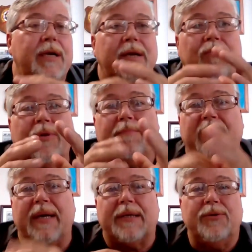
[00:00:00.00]
and we'll get
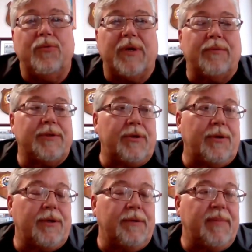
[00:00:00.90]
back to what I was
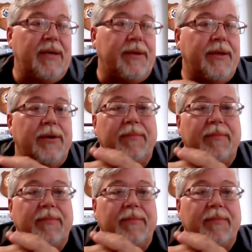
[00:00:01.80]
talking about there,